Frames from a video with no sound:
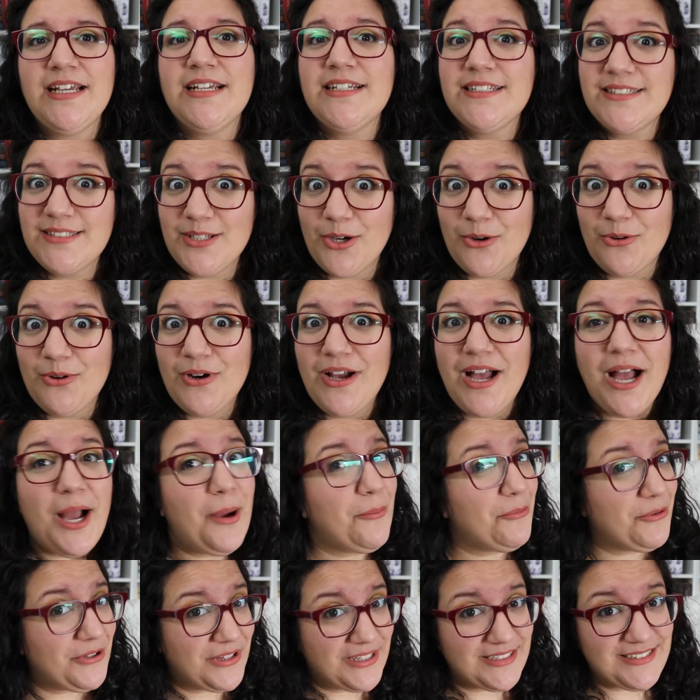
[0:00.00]
So
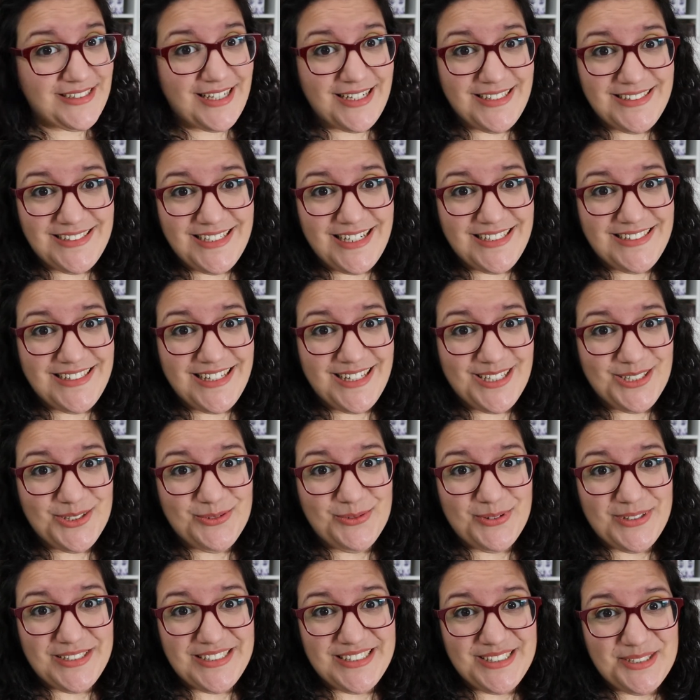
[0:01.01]
I'm really excited to get to this
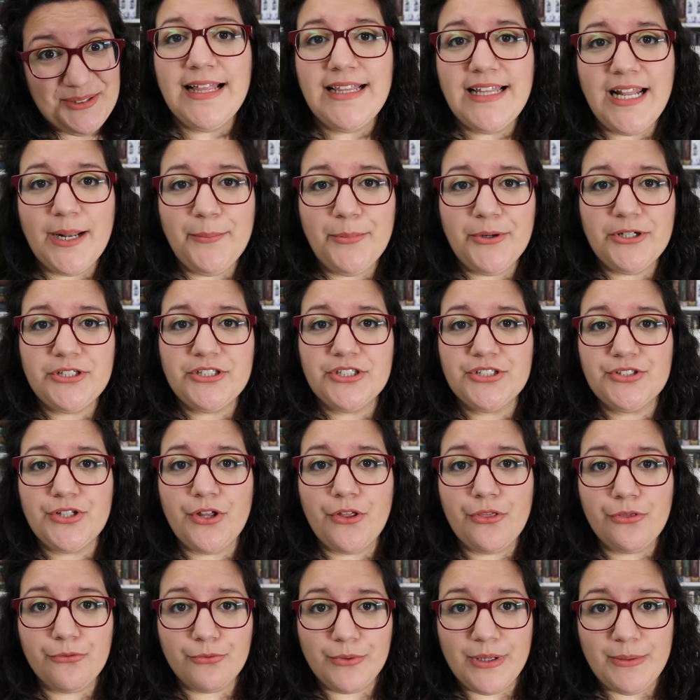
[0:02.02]
one. And then I purchased
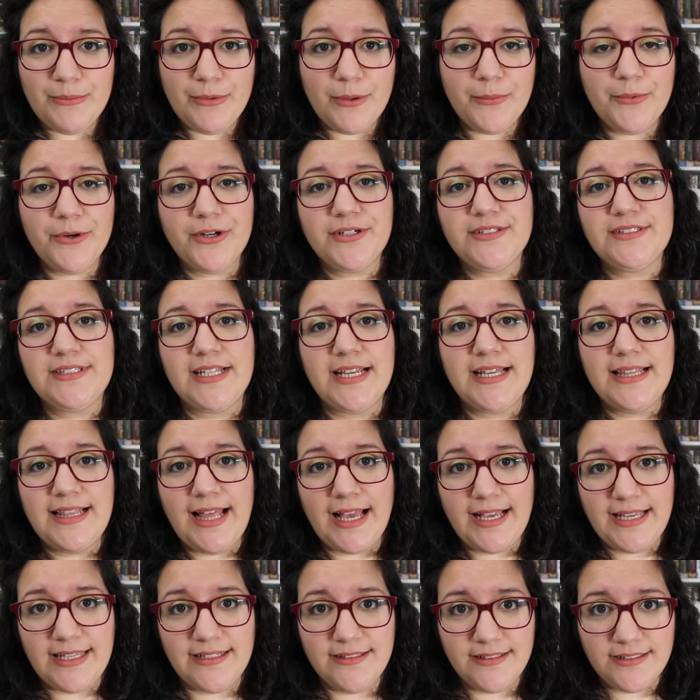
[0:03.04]
three more books in
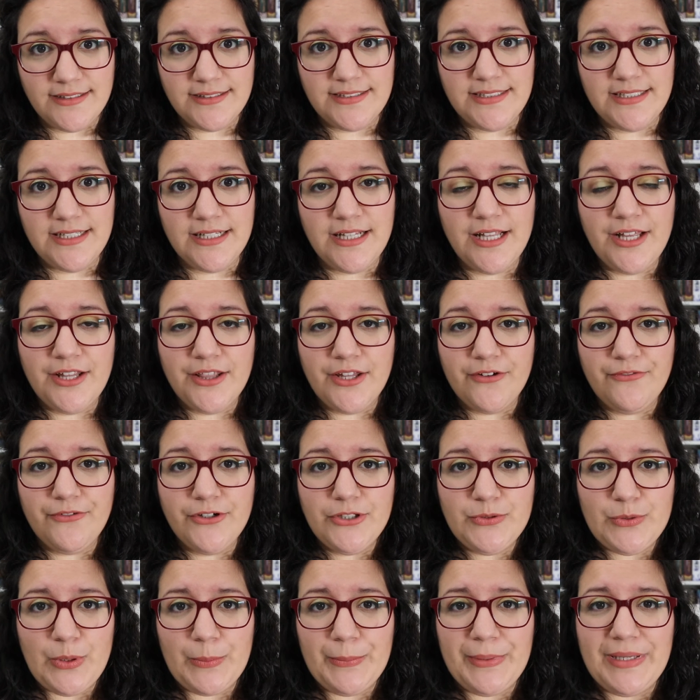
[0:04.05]
that Kindle deal. The
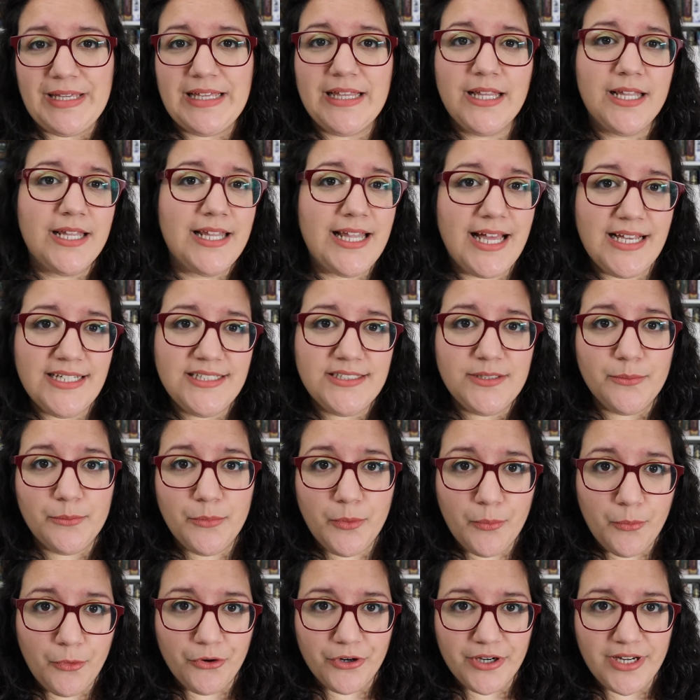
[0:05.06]
first one being Last
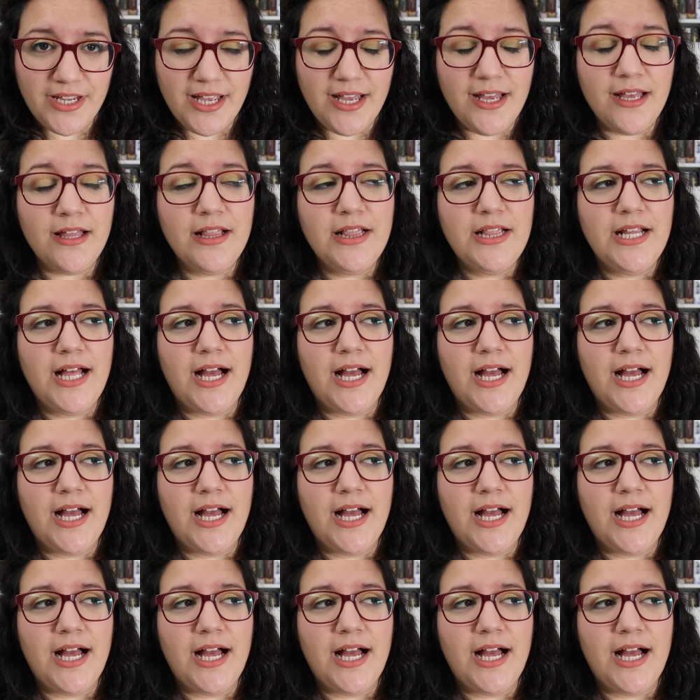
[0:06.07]
Memoria.